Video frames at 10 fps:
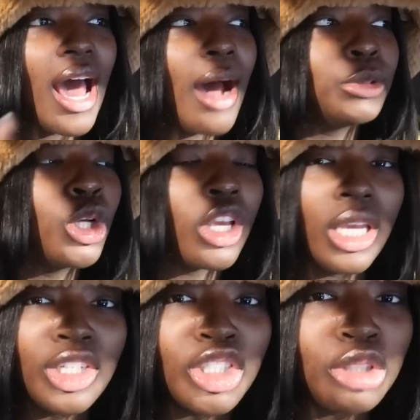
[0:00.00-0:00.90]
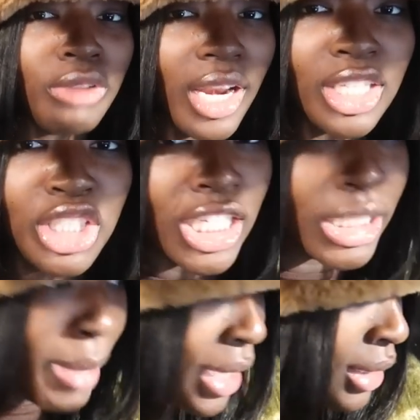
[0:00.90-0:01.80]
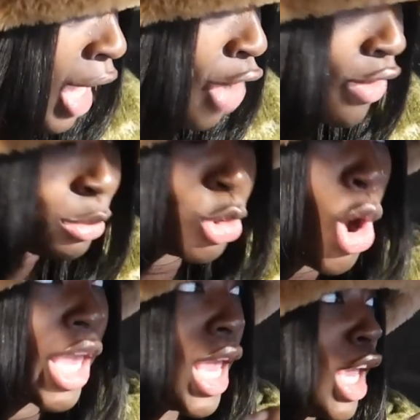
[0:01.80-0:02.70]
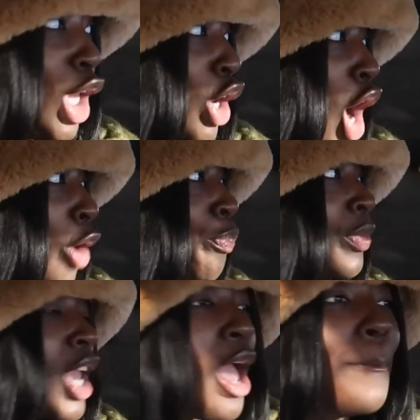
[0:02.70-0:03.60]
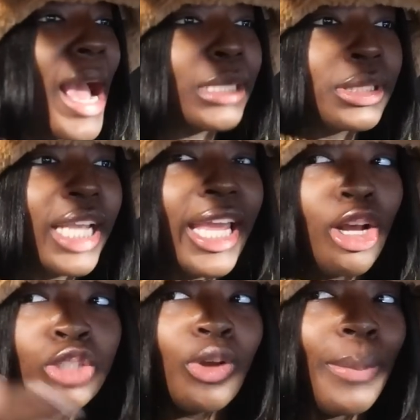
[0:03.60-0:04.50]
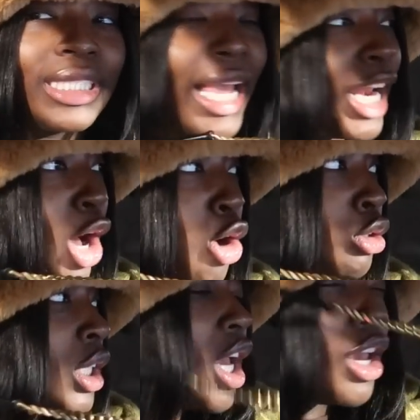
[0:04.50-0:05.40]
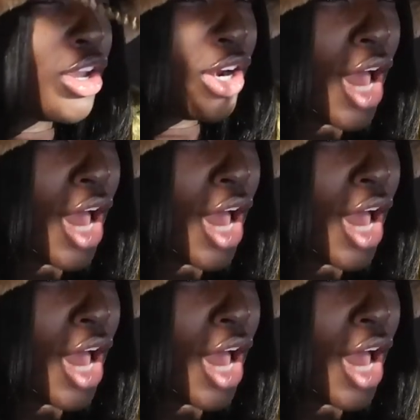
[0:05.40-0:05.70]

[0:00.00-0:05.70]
I'm talking shredding cheese myself. I'm talking, you know, mashed potatoes from potatoes. You